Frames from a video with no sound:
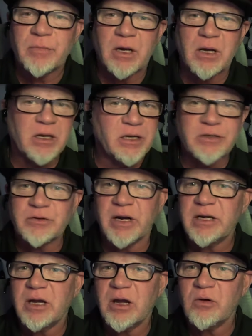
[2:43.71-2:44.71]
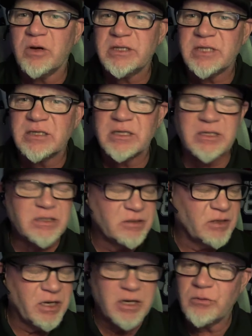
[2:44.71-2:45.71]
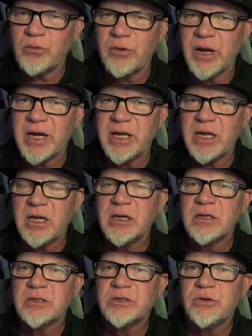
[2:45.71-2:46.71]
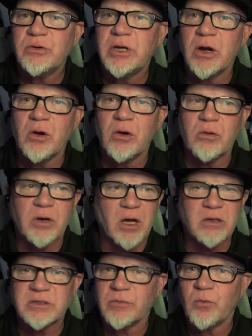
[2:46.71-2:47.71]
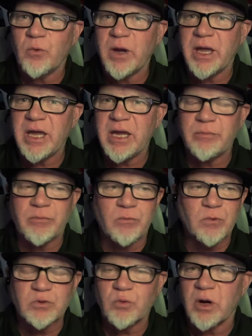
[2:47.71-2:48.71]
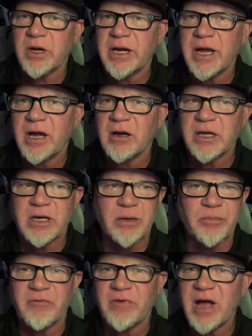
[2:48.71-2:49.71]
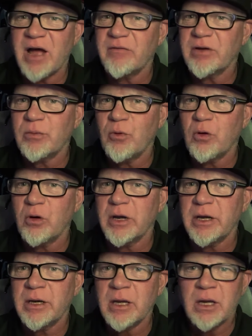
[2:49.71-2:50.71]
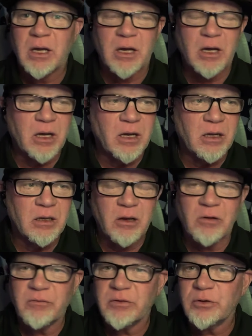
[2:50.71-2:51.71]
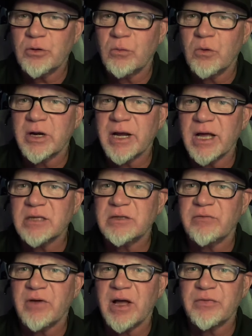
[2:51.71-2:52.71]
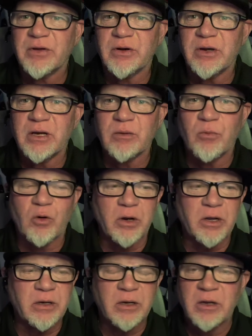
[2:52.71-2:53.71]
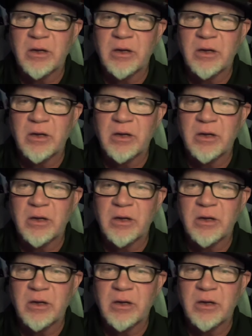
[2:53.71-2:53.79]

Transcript: Uh, he's ready to go. He says he's ready to go, lost some weight, was working out, getting up at five in the morning, uh, overdoing workouts at 5.30 in the morning.